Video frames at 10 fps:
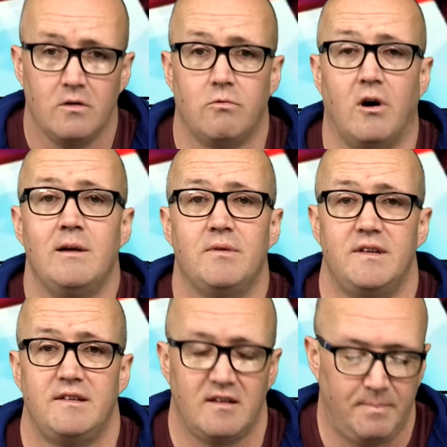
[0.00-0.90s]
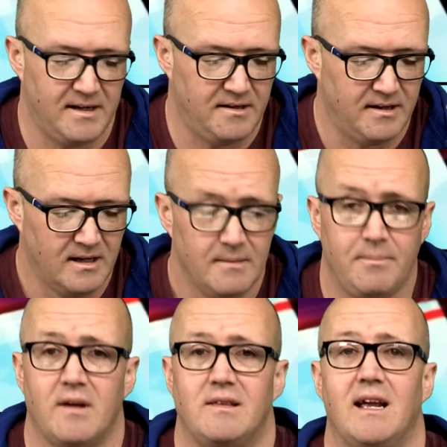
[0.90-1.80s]
Why was he suspended
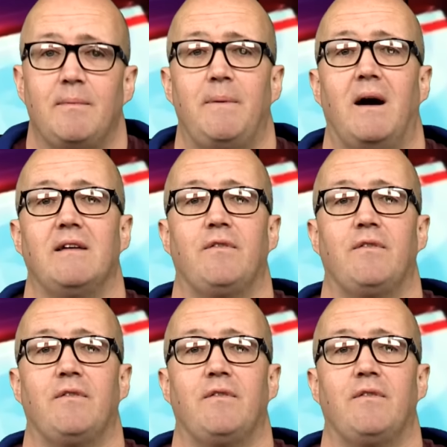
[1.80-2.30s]
by the Labour Party